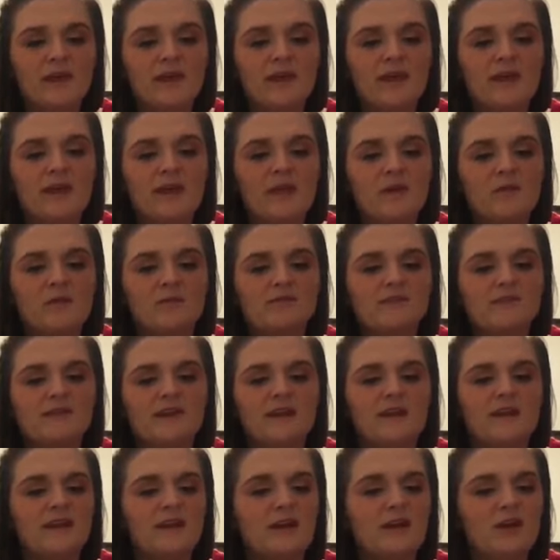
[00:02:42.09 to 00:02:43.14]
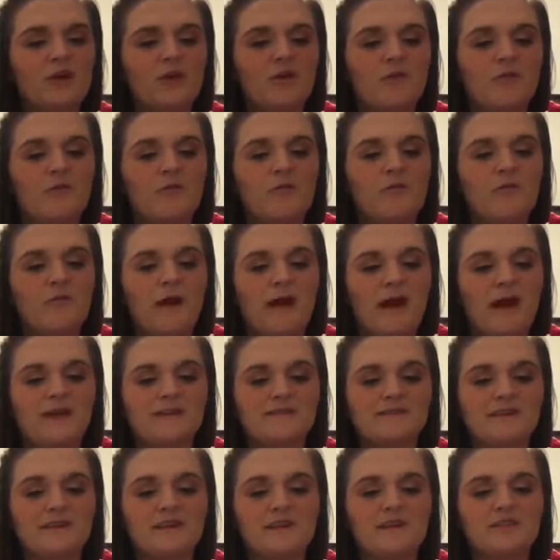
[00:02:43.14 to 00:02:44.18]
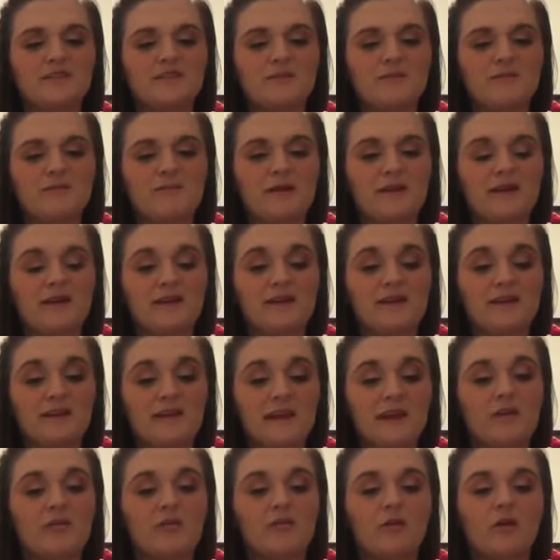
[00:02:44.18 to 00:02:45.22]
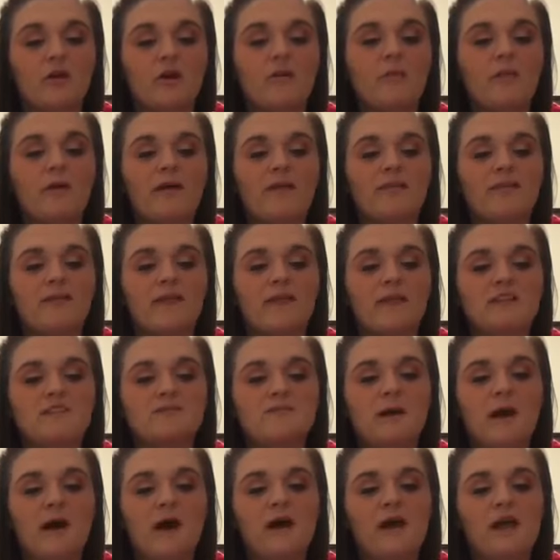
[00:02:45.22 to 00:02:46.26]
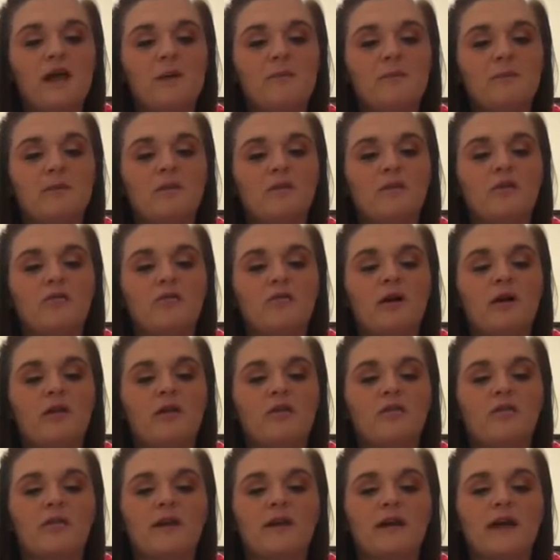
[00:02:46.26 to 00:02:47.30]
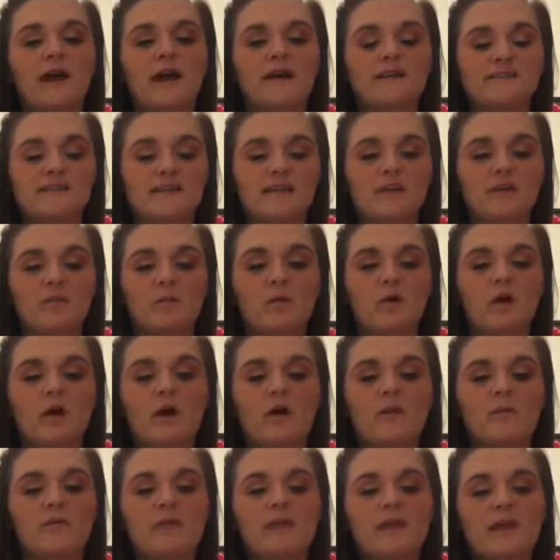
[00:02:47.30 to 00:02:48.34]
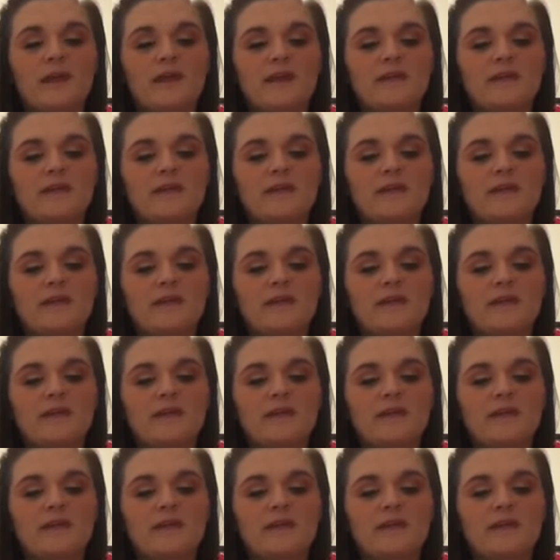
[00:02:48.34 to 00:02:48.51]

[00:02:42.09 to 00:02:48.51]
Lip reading: He was in a narrow passage, made narrower by things piled up on the right sand wall.